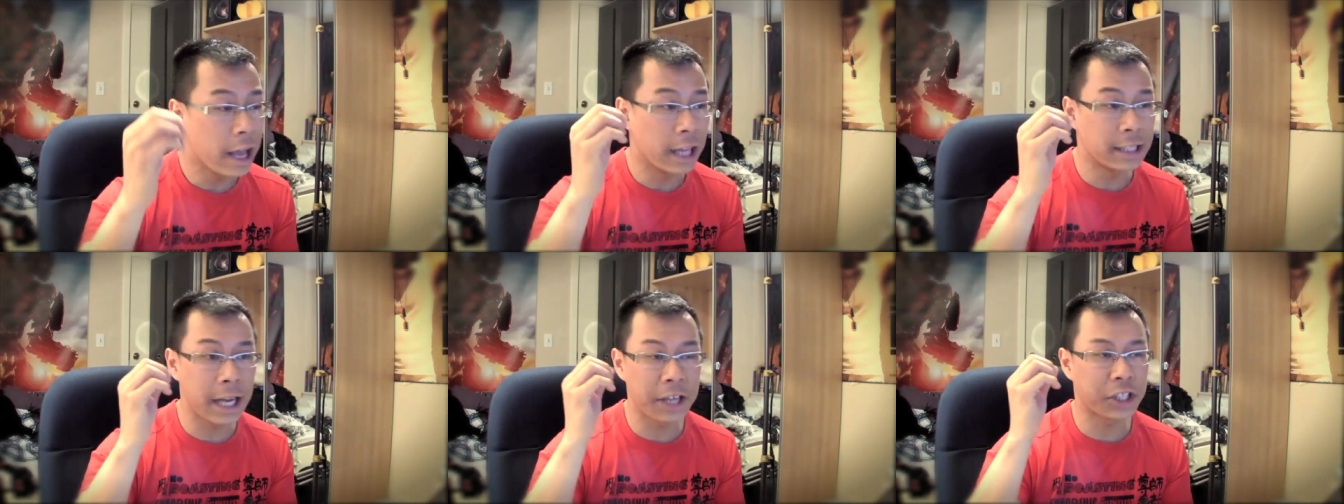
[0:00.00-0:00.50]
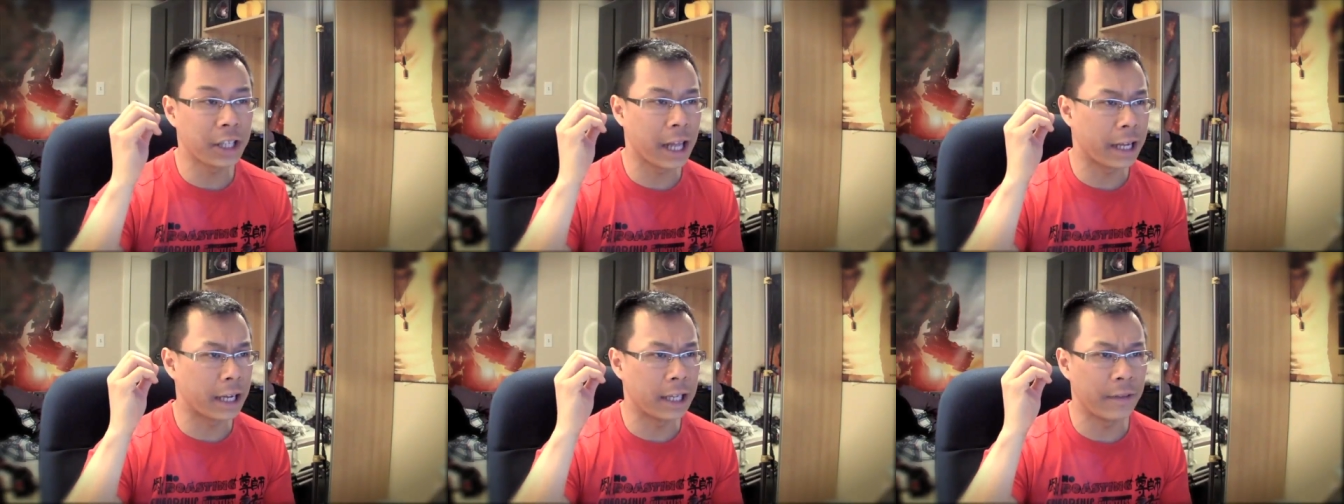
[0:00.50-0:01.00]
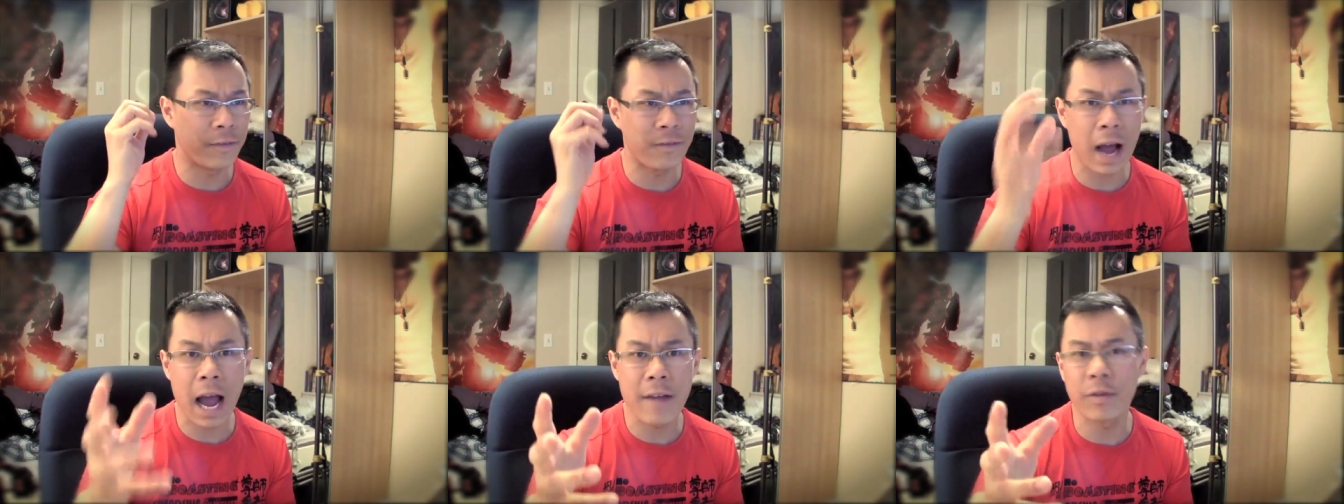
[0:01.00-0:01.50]
It's actually like a
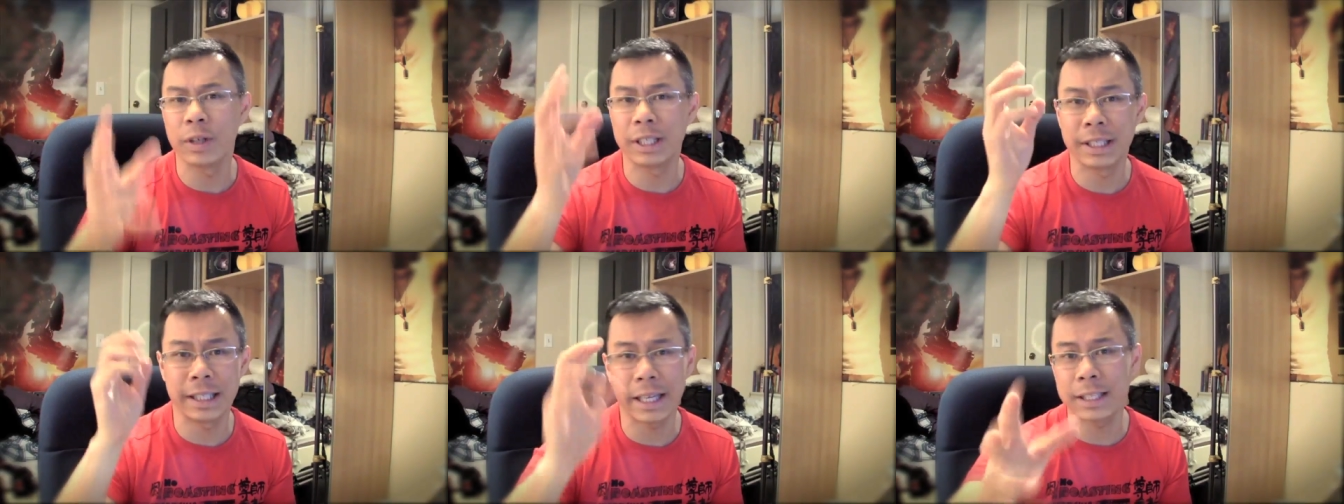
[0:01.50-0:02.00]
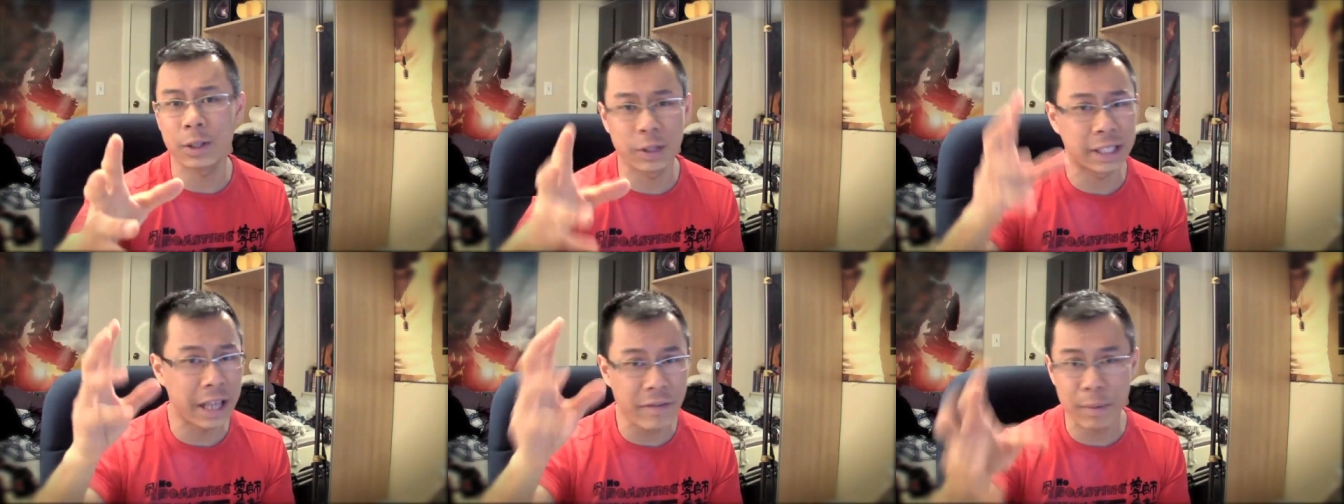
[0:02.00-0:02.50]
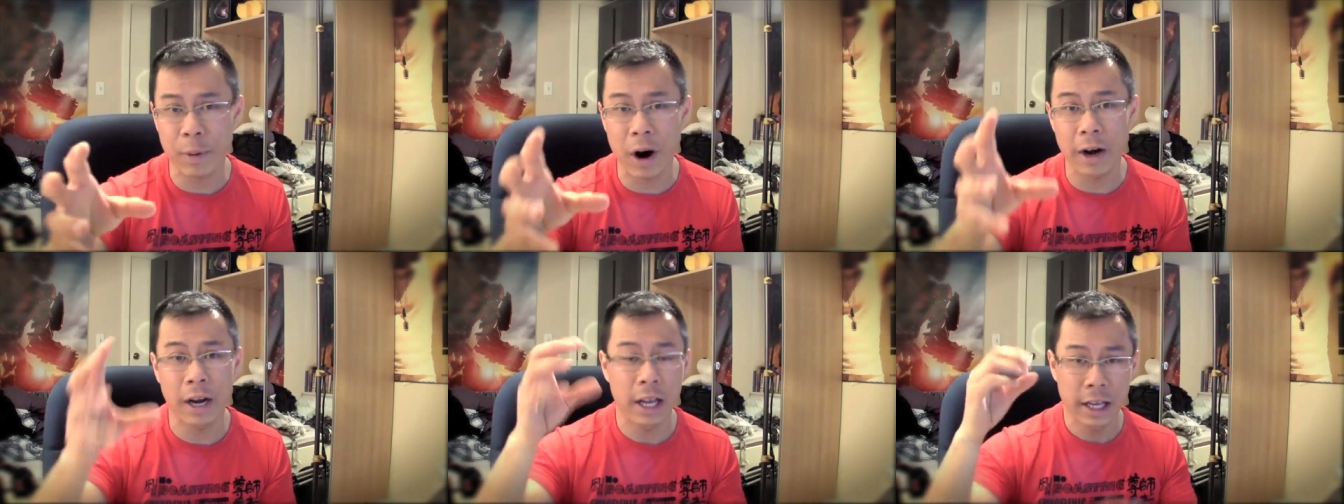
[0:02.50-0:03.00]
five or six or seven
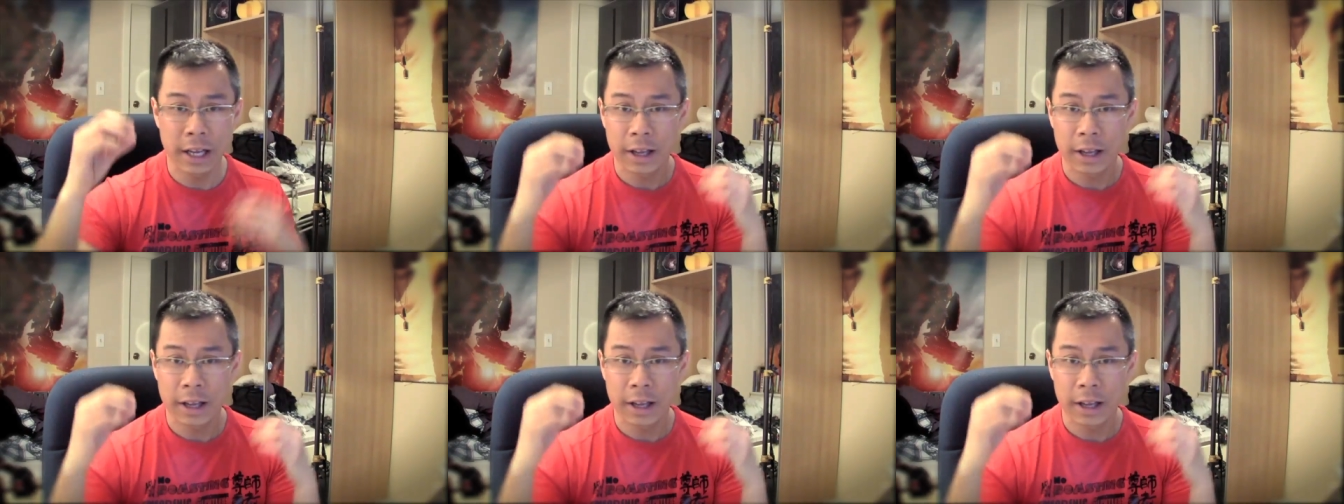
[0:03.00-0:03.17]
part